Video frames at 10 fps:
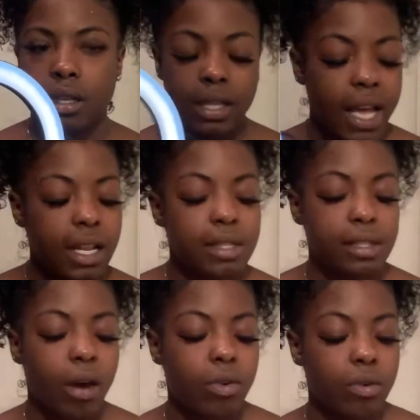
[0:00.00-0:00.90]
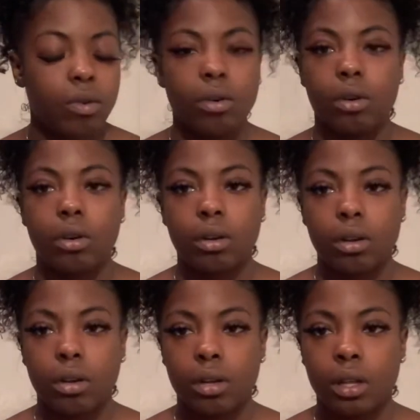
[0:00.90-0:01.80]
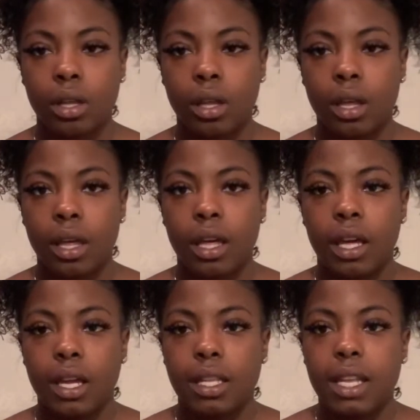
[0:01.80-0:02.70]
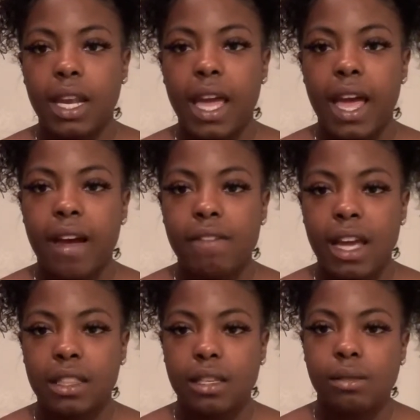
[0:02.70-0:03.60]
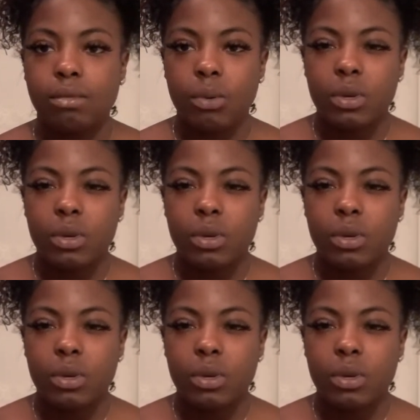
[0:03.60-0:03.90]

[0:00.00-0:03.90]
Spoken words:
That is so cool. Then they have like this one,